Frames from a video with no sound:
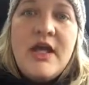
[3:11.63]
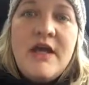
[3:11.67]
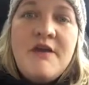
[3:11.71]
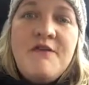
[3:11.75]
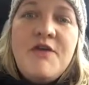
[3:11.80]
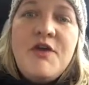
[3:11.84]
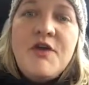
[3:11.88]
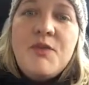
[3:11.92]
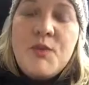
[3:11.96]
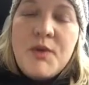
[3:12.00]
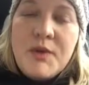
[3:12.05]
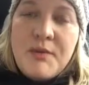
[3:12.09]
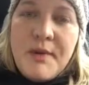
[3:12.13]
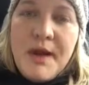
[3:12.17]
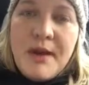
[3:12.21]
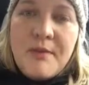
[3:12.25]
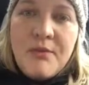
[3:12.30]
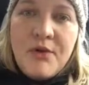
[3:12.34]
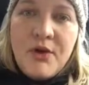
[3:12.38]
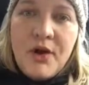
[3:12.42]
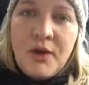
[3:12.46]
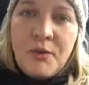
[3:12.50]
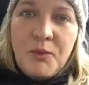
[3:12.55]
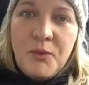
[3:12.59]
If you
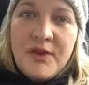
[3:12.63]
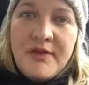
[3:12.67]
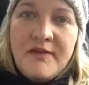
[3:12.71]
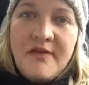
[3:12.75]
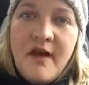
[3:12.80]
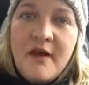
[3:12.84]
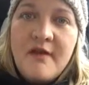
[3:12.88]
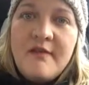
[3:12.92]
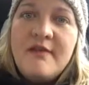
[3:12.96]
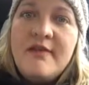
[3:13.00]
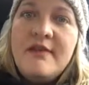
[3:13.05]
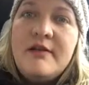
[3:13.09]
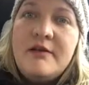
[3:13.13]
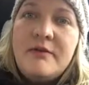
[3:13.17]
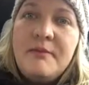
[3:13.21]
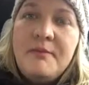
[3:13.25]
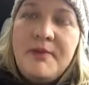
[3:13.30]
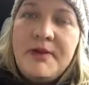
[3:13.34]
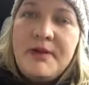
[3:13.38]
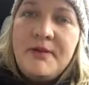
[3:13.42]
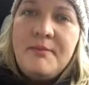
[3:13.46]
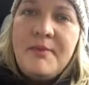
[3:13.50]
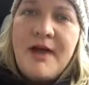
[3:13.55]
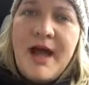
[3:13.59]
remember, we talked a little
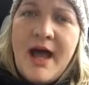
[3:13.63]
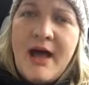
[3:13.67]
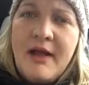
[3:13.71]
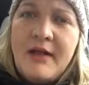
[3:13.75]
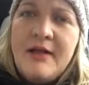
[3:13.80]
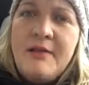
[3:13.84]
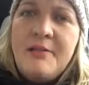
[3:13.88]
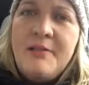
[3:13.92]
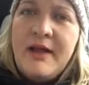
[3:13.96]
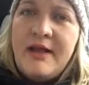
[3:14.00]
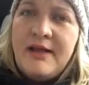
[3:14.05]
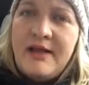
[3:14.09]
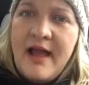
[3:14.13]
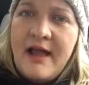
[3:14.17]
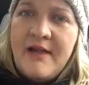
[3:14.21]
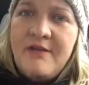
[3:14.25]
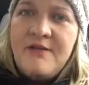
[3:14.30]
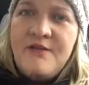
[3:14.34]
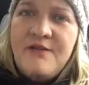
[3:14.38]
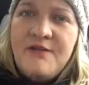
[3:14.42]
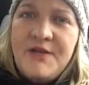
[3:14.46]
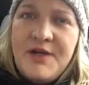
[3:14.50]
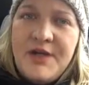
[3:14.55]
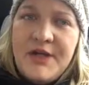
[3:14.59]
bit about in my
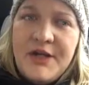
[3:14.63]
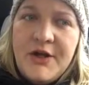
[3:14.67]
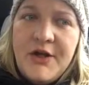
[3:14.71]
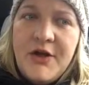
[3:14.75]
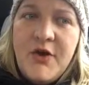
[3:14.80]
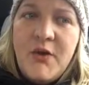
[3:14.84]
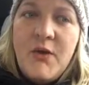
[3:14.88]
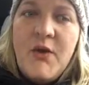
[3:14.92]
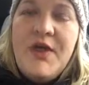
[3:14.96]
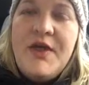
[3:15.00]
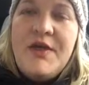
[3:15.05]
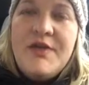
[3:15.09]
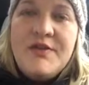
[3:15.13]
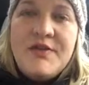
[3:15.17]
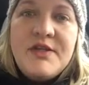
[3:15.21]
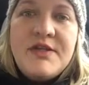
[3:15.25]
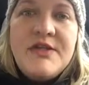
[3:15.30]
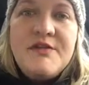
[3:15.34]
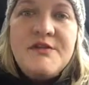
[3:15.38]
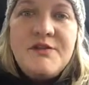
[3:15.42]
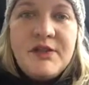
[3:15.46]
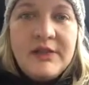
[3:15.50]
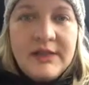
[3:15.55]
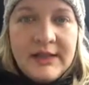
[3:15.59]
last video the
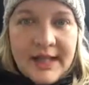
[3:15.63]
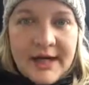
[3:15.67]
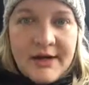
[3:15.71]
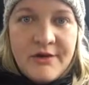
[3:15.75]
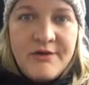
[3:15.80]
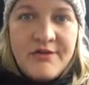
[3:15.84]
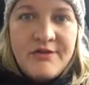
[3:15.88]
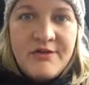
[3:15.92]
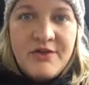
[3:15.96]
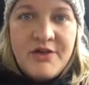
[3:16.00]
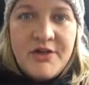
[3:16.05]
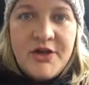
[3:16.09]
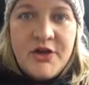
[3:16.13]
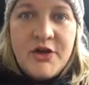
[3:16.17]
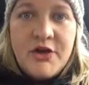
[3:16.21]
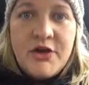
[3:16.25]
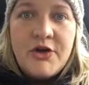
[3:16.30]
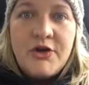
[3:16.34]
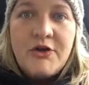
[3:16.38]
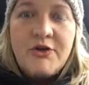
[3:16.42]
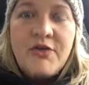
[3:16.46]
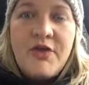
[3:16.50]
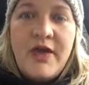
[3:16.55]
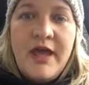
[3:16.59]
different layers of the
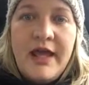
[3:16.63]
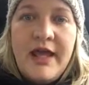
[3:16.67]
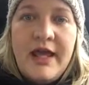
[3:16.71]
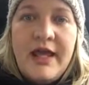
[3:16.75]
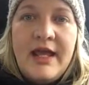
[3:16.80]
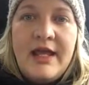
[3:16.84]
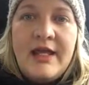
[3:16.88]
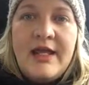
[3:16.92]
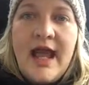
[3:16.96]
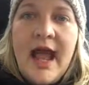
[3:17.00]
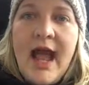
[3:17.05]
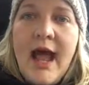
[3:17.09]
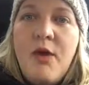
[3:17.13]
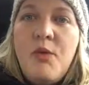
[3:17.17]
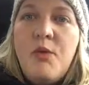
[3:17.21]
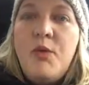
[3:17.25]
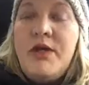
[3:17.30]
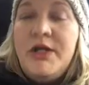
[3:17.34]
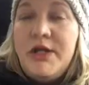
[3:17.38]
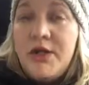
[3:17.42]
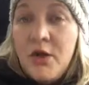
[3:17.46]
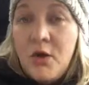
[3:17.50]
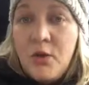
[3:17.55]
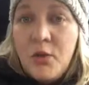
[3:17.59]
earth and how
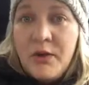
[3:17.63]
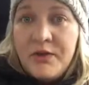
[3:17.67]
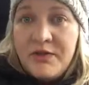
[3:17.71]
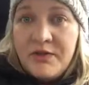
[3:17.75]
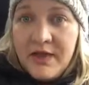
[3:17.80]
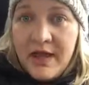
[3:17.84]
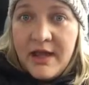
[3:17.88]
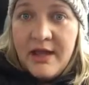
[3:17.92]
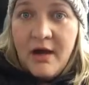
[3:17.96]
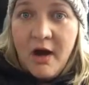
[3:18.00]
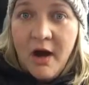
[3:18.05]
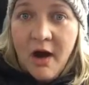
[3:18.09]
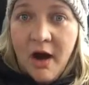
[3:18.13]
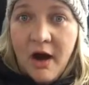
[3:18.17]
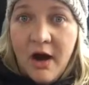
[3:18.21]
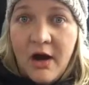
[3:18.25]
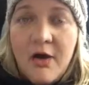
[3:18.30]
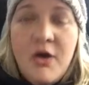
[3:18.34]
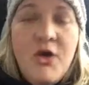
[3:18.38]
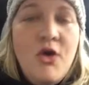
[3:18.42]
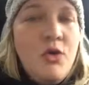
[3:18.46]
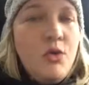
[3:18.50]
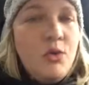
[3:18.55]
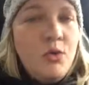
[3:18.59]
we know what they
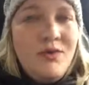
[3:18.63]
are.